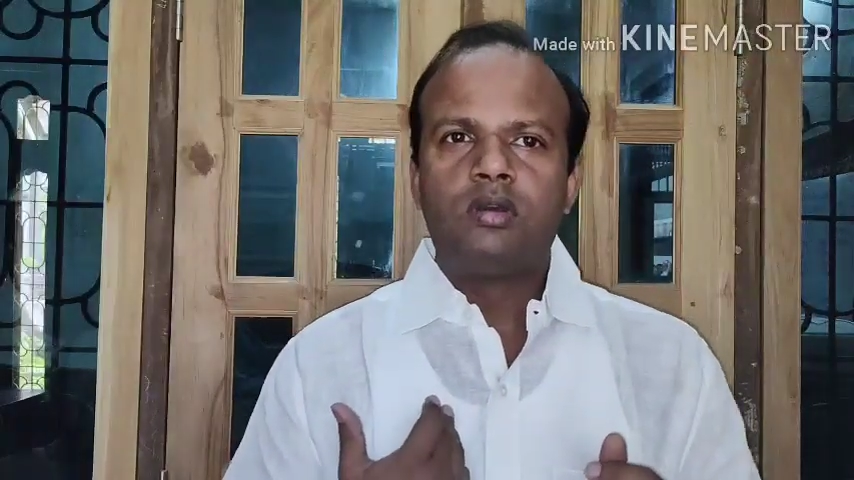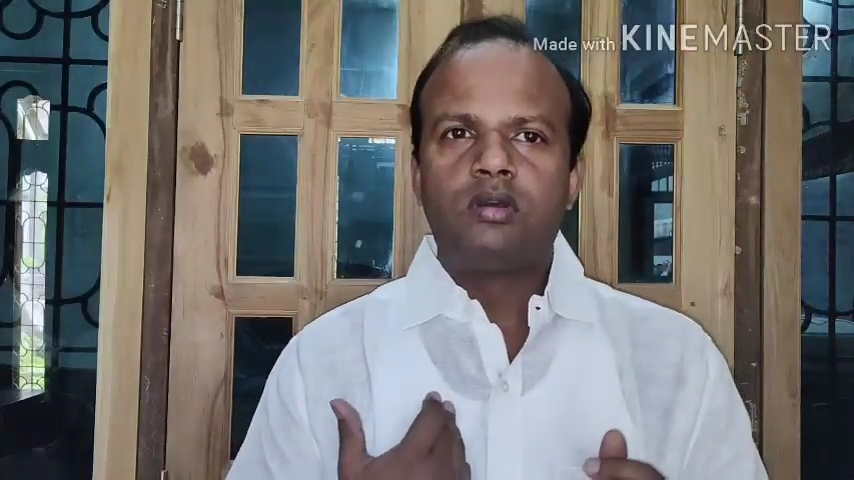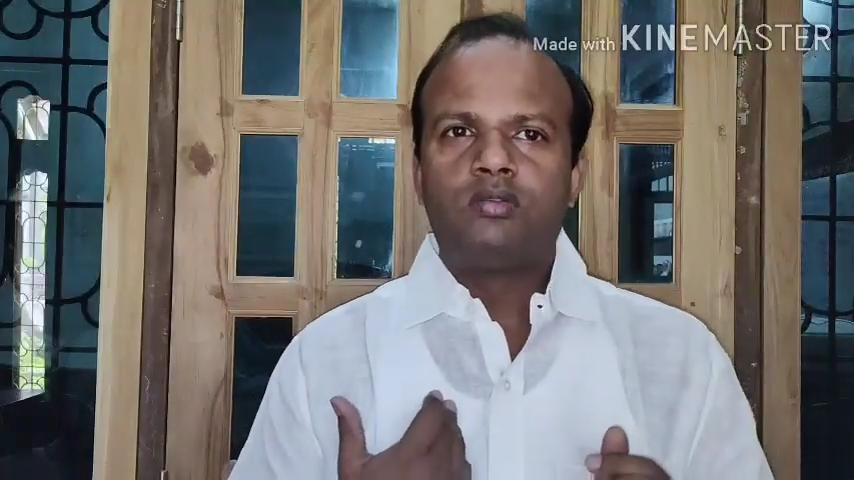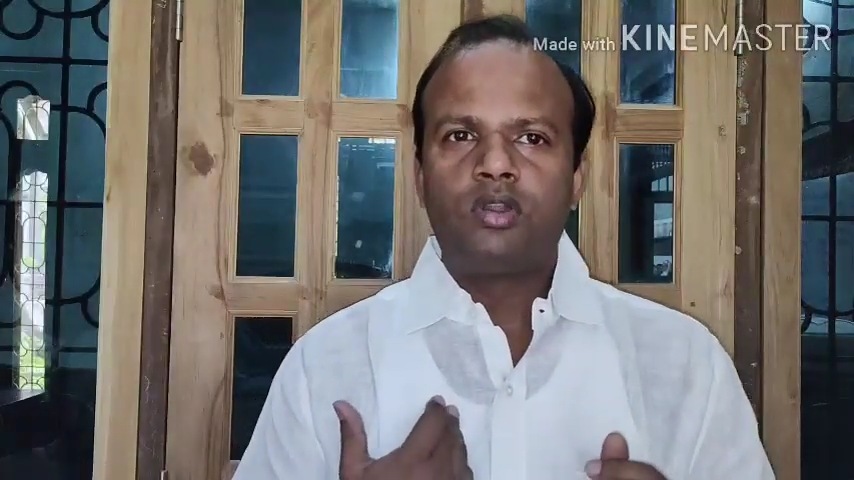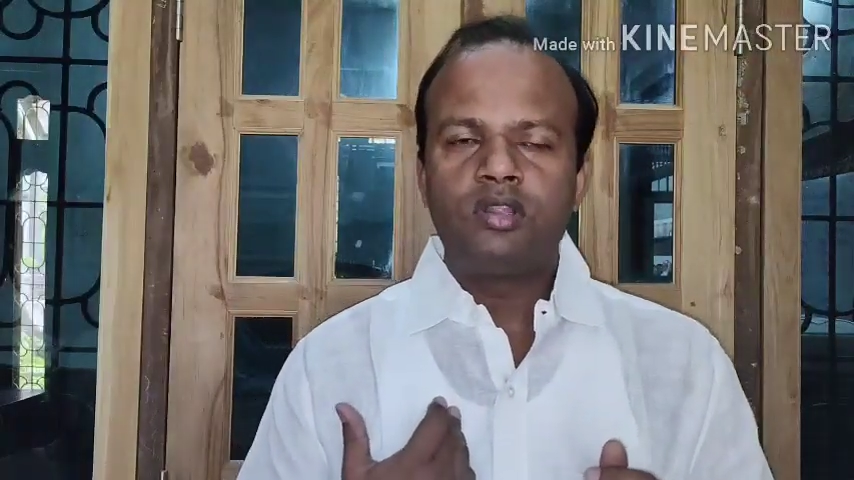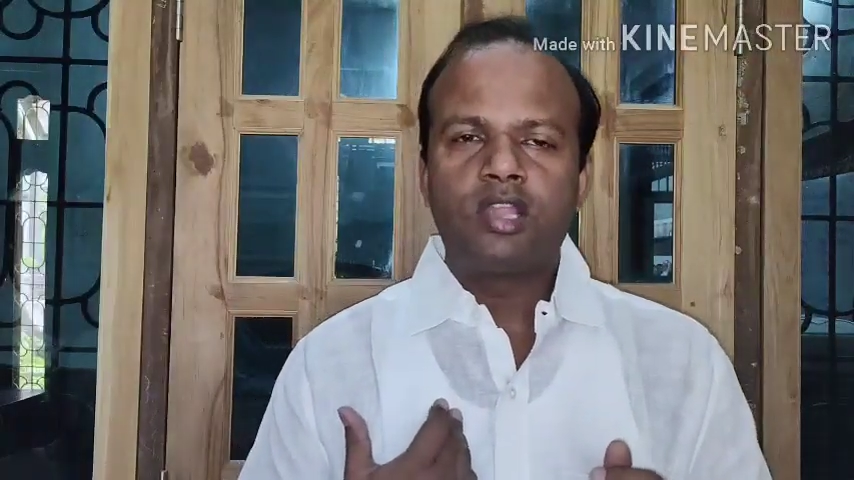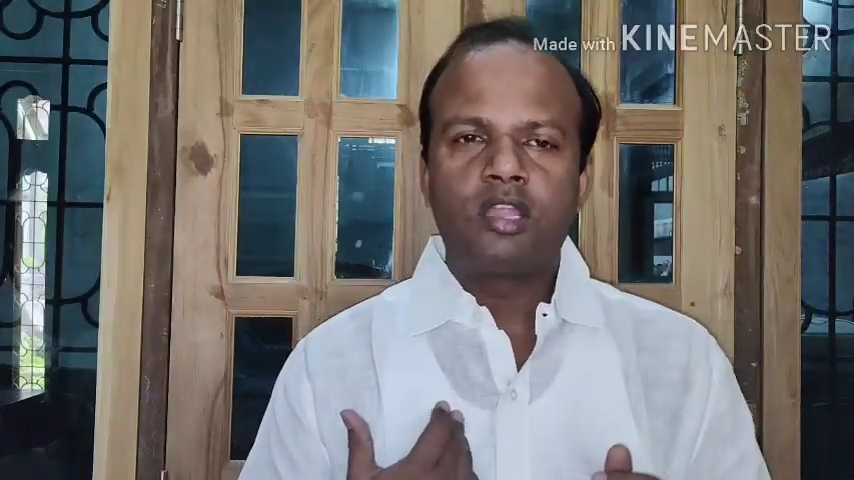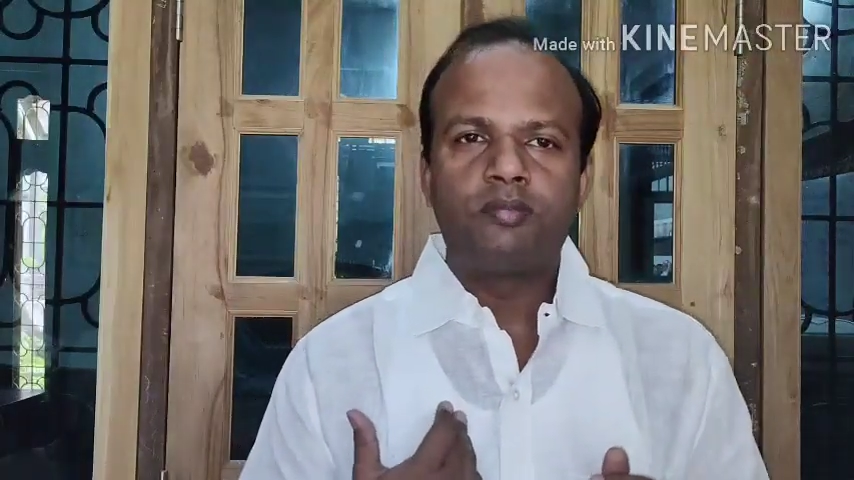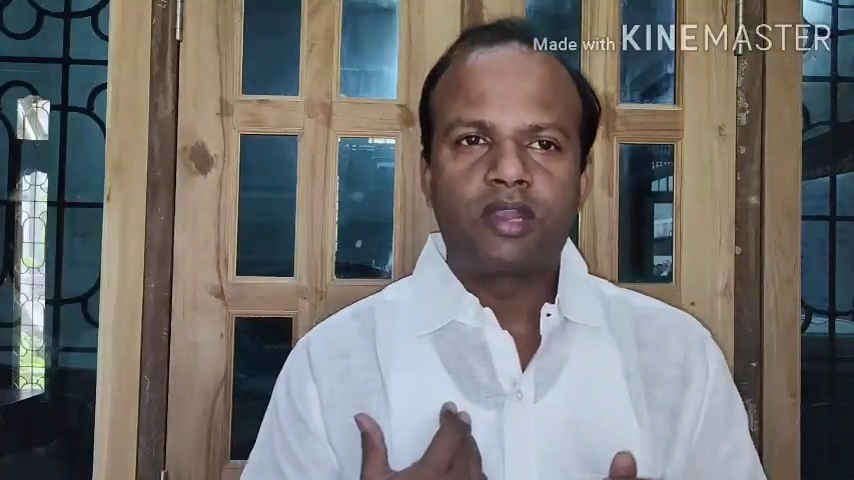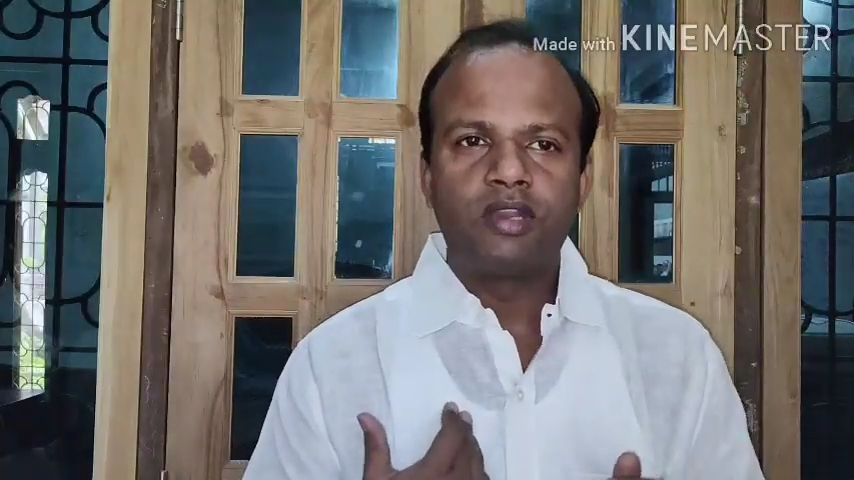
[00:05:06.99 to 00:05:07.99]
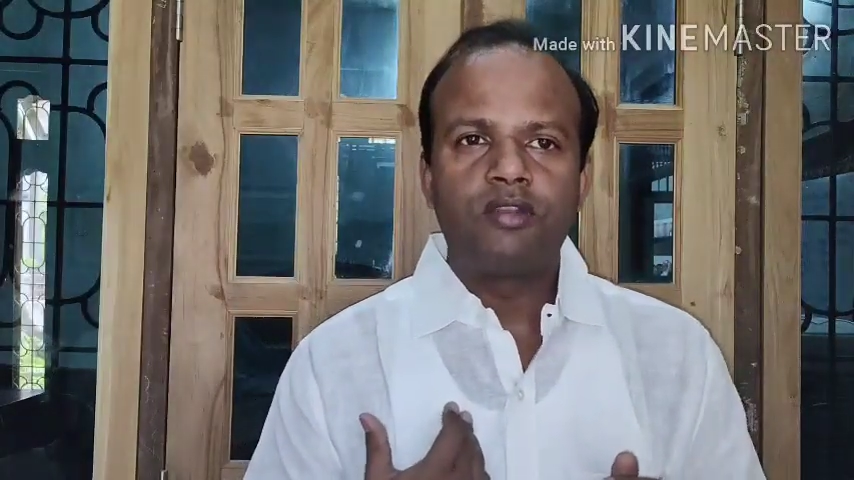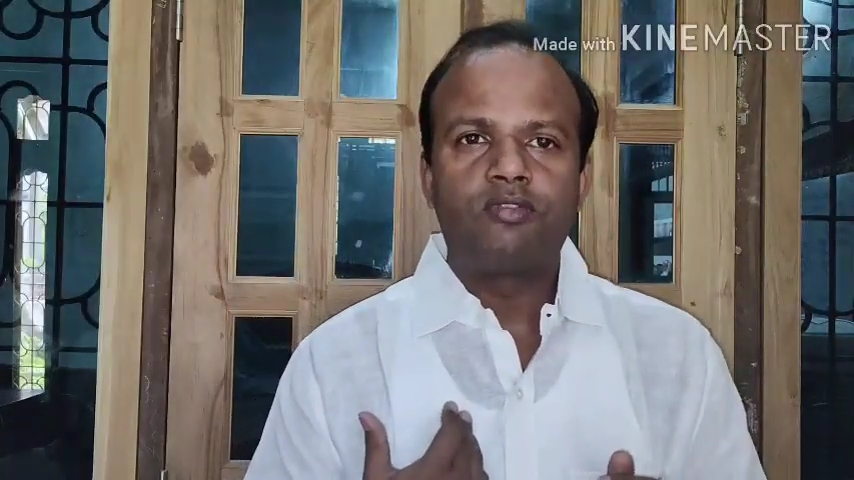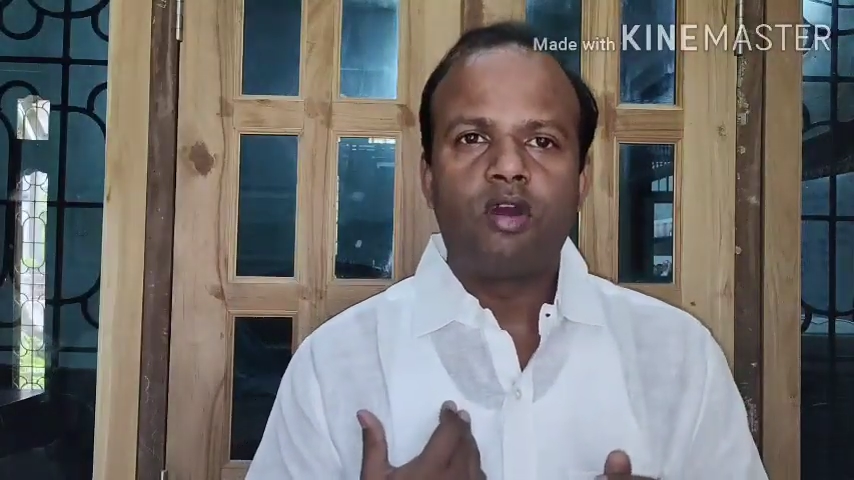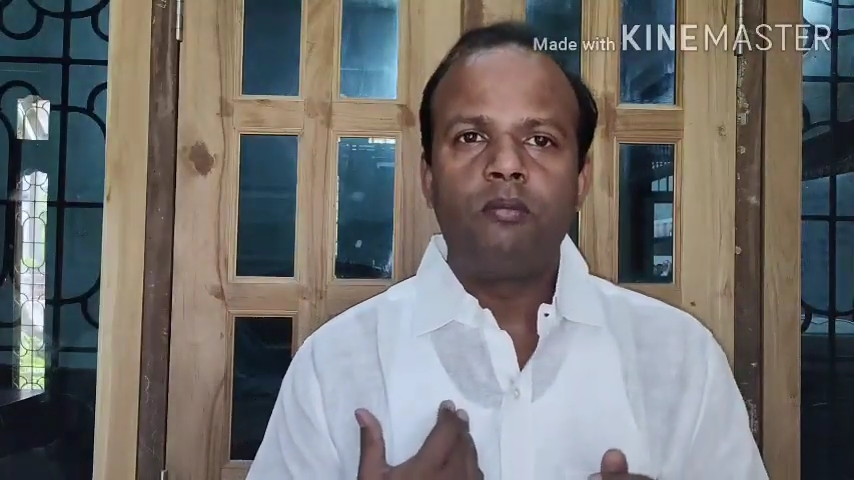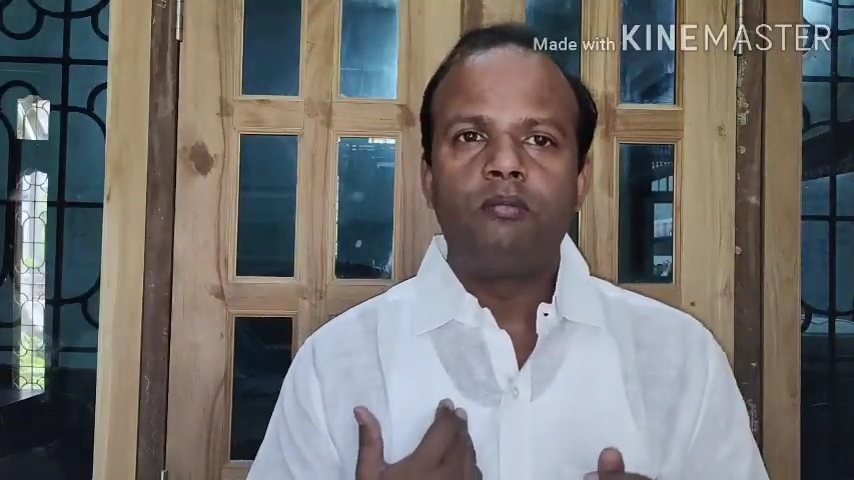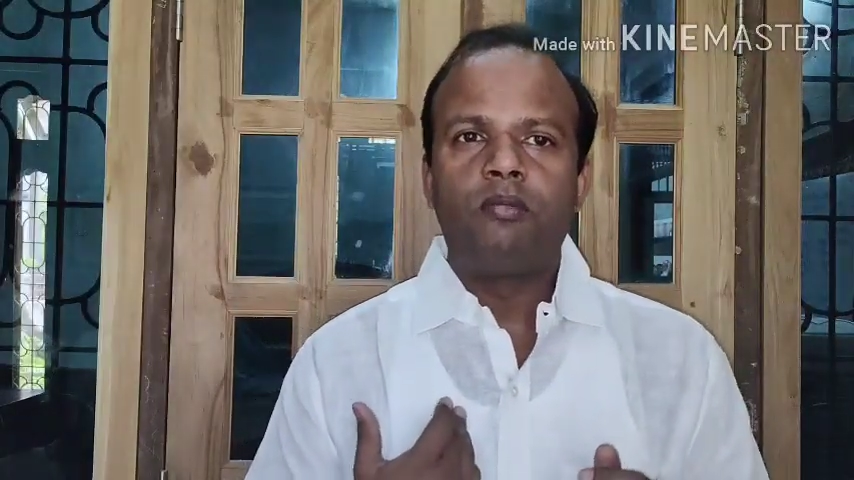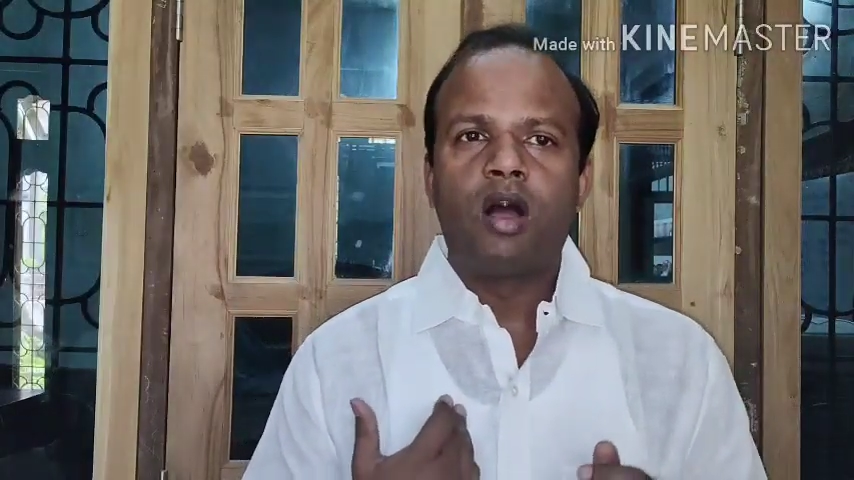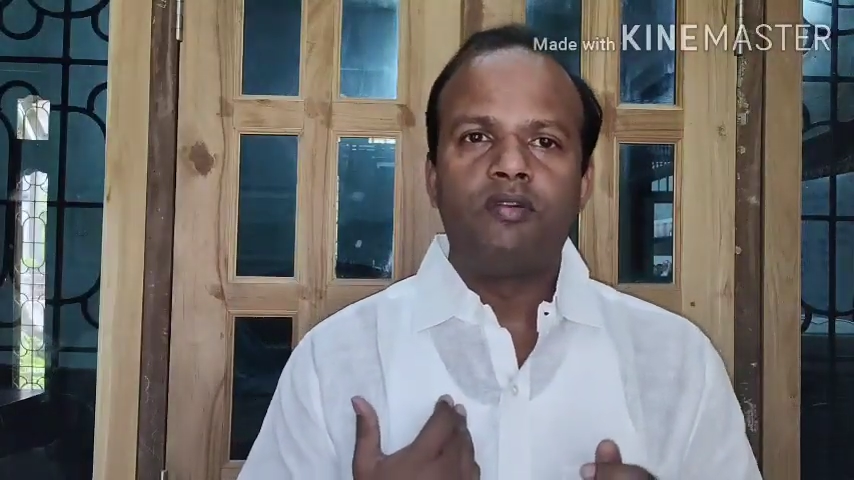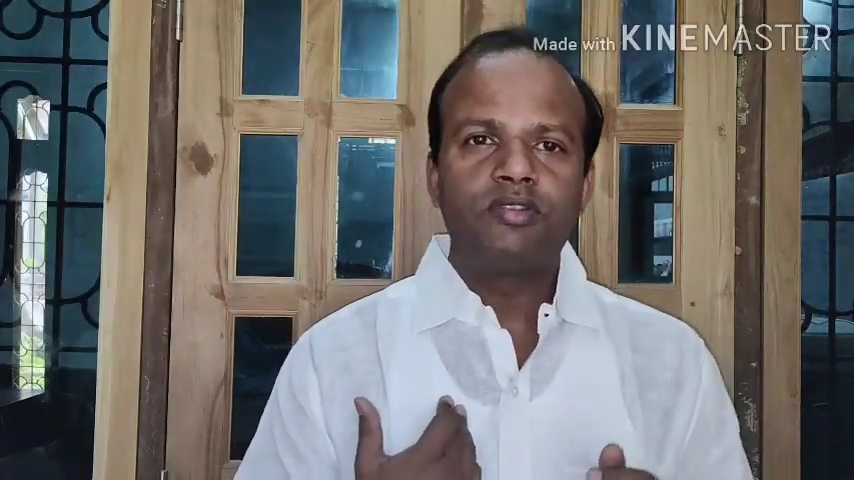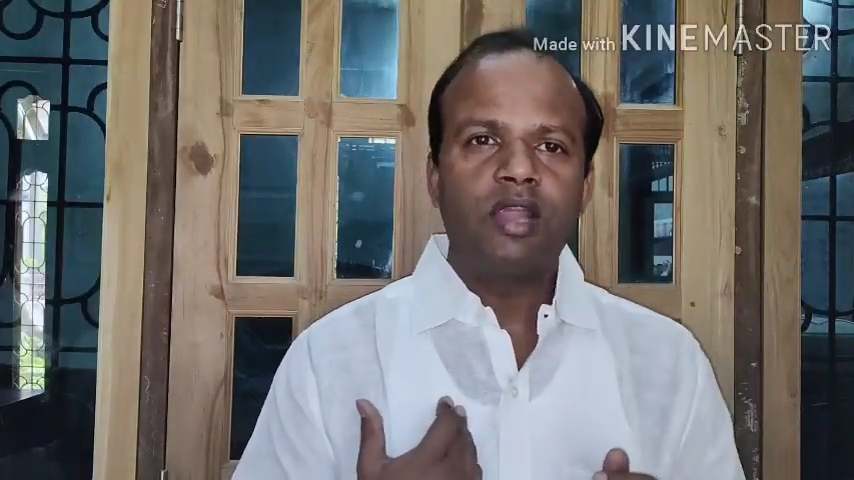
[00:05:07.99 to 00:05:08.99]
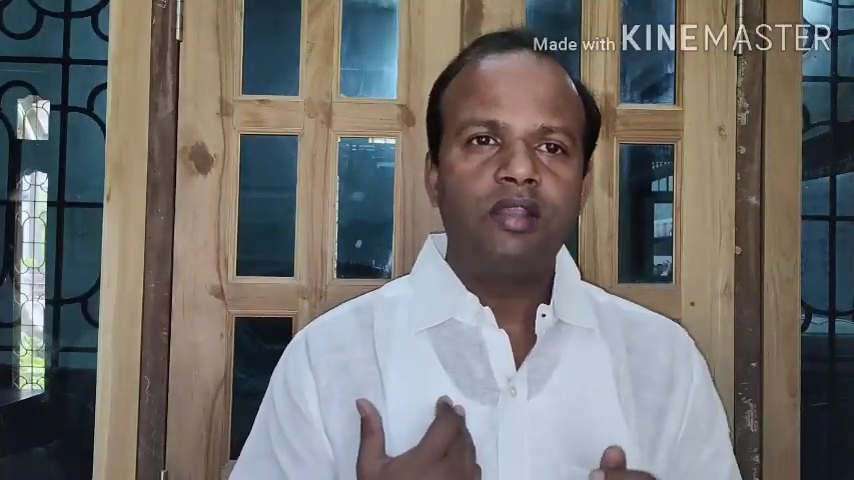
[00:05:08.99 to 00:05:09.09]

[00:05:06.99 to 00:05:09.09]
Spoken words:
what is expected from our side,